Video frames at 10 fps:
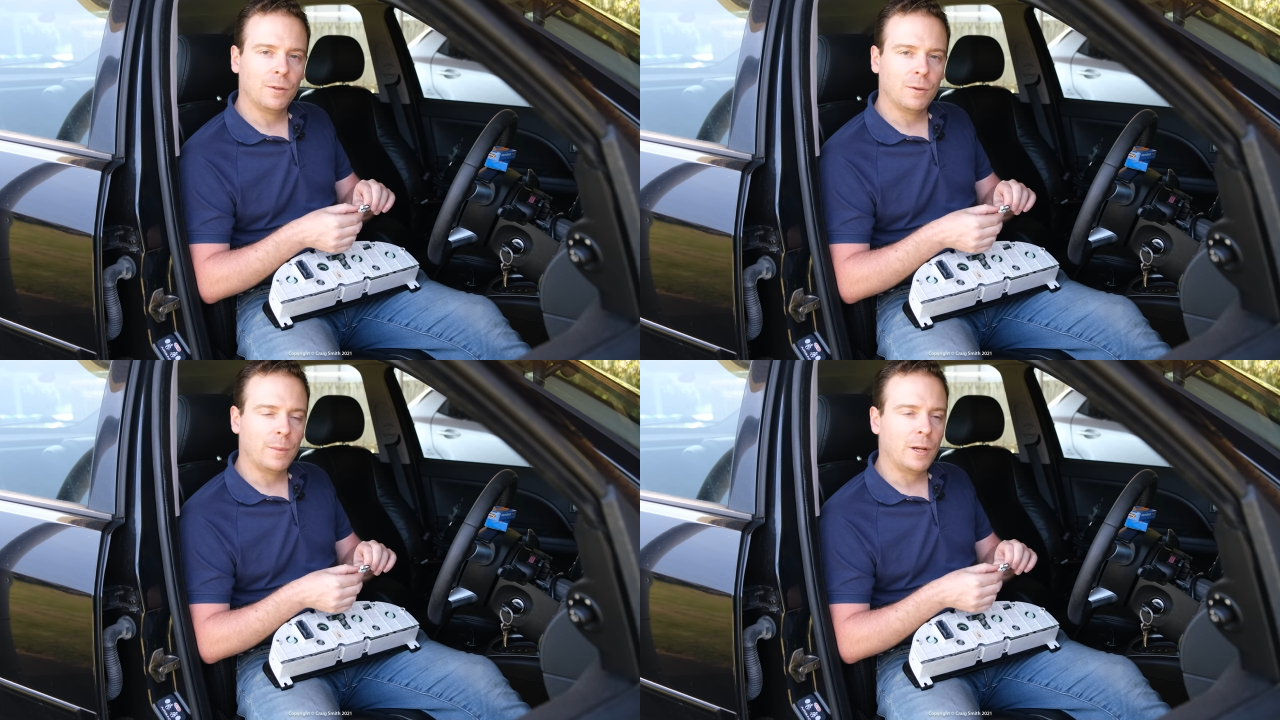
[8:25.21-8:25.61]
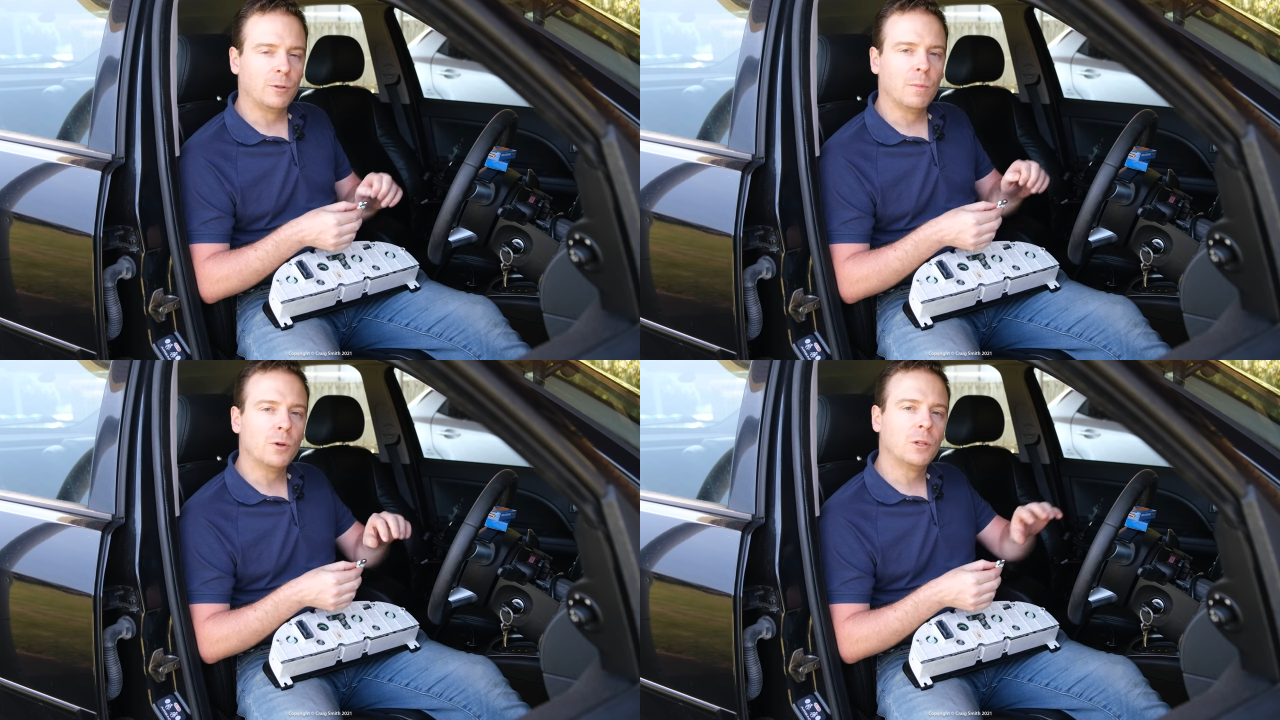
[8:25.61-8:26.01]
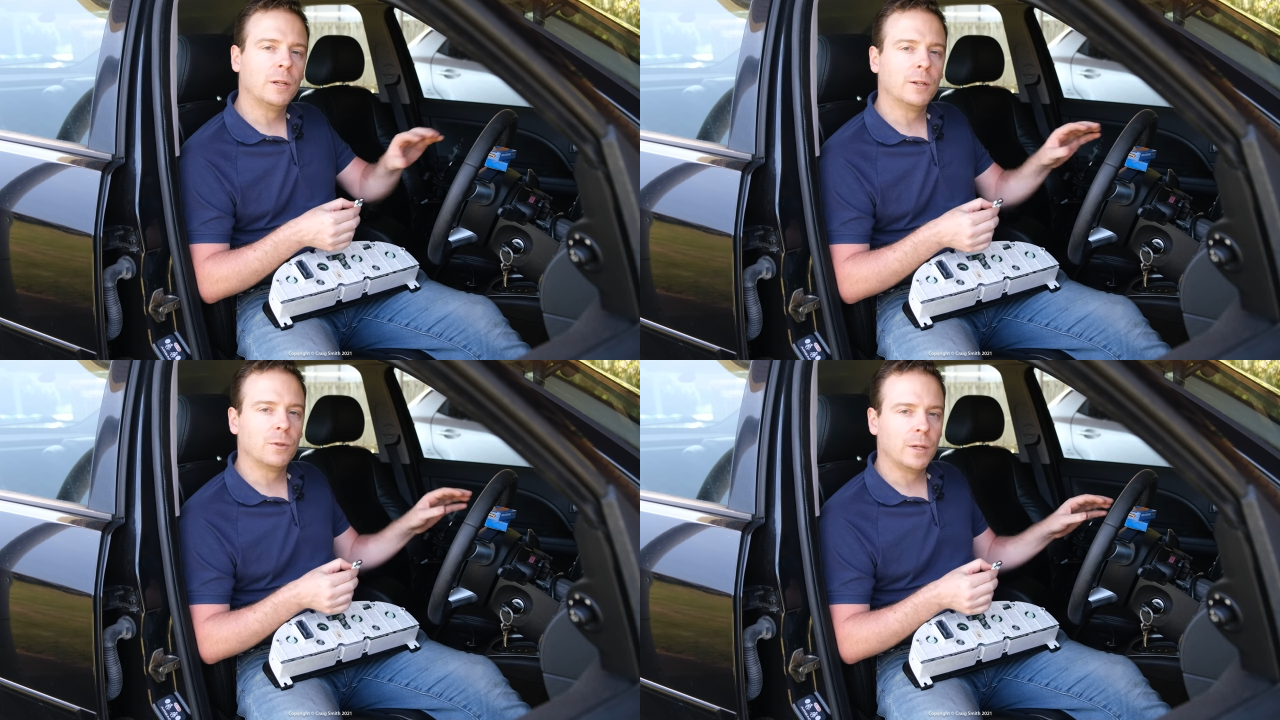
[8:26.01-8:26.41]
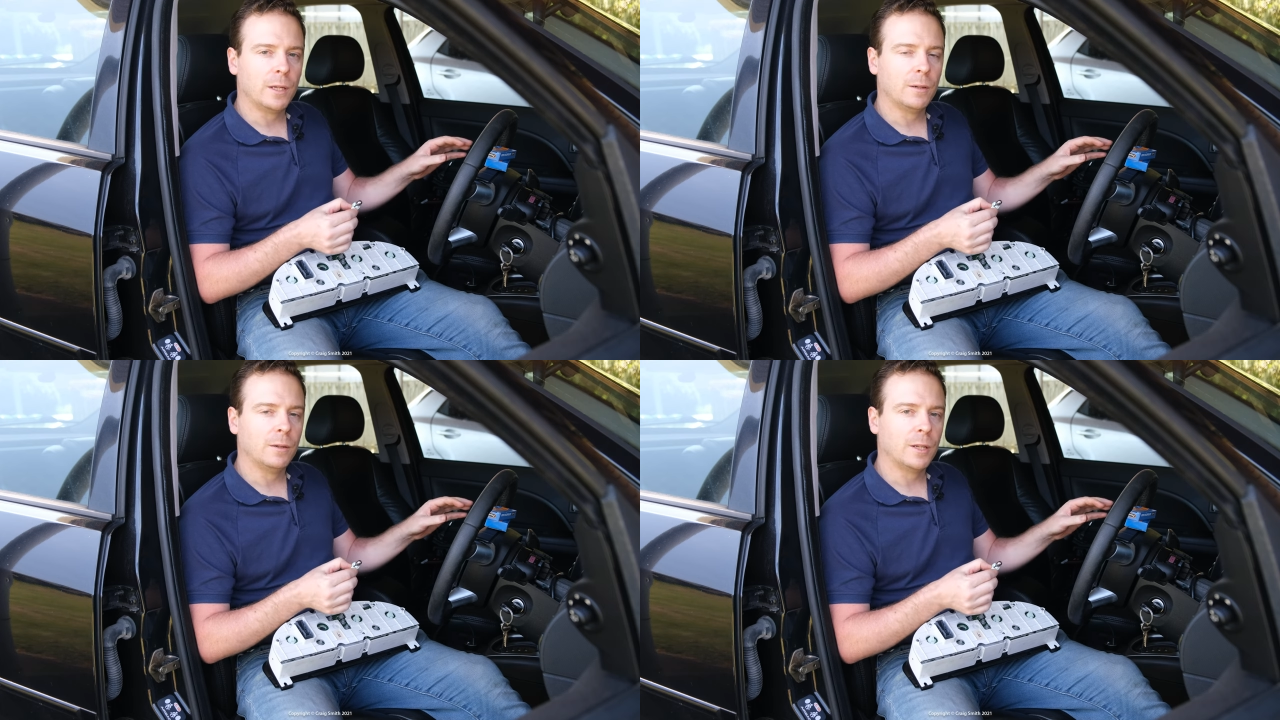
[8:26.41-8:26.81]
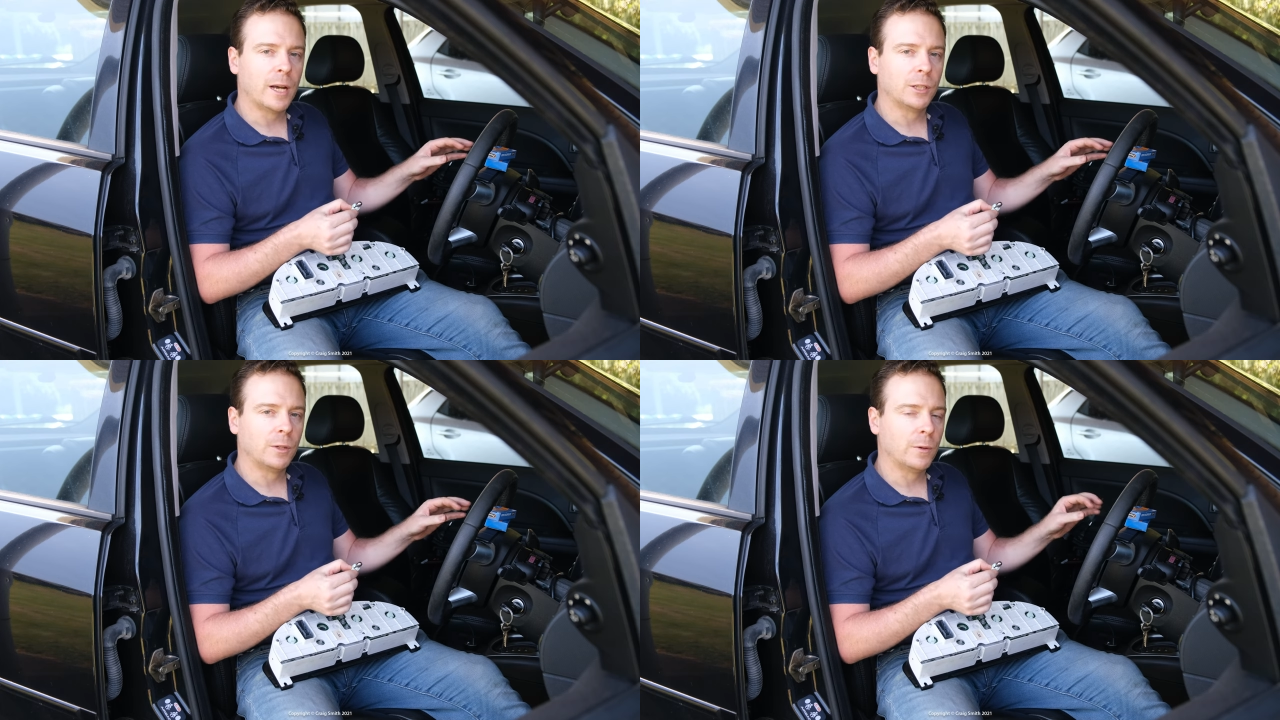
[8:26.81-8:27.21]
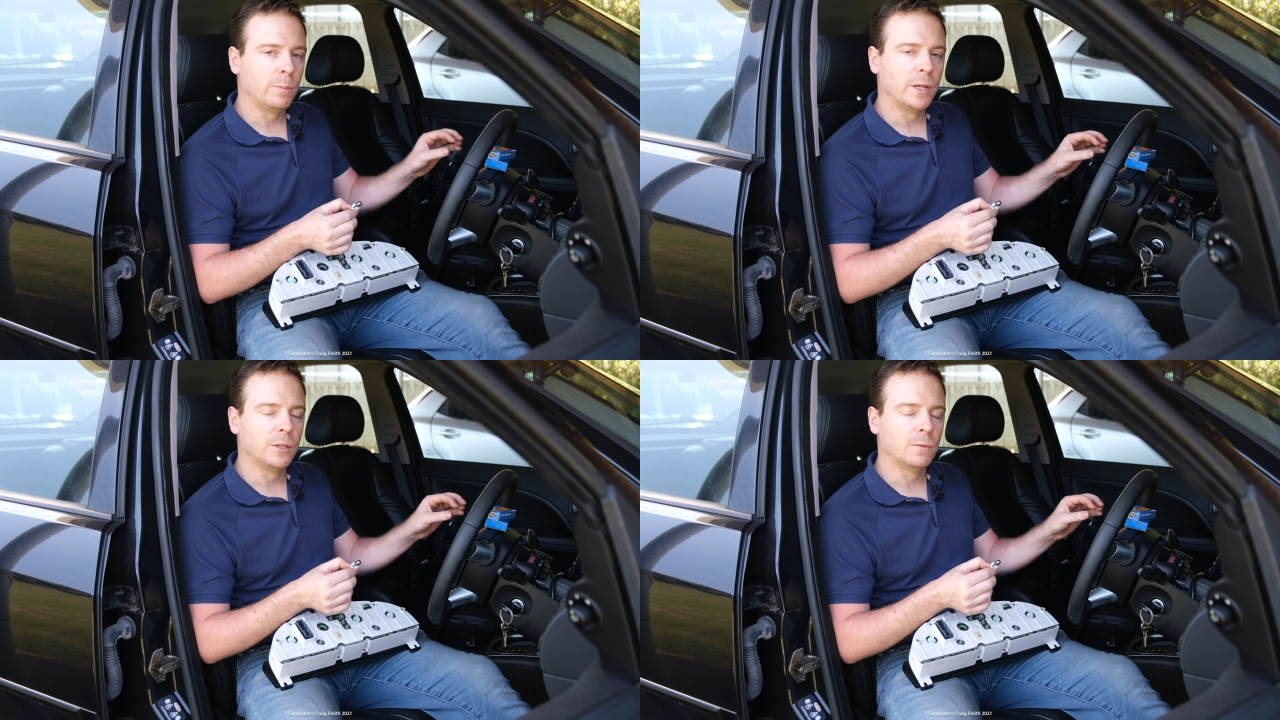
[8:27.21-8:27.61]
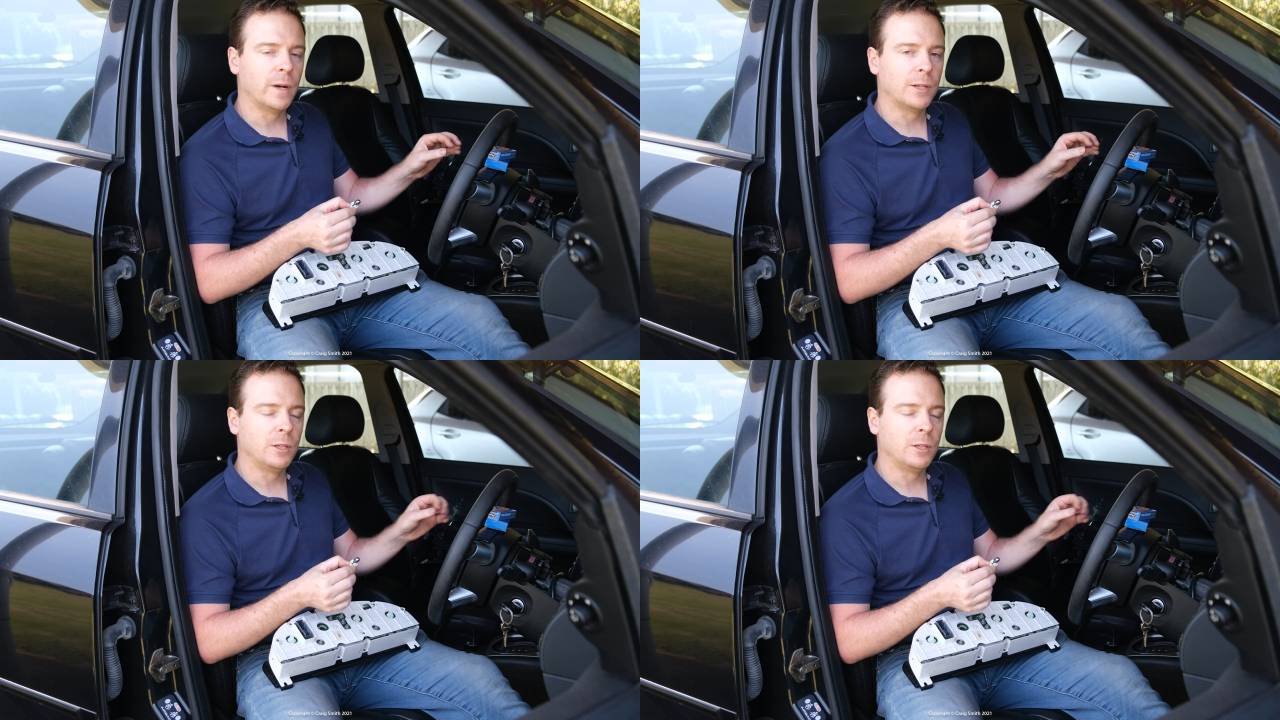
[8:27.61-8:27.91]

I mean, it's mostly a green dash, right, with bits of red,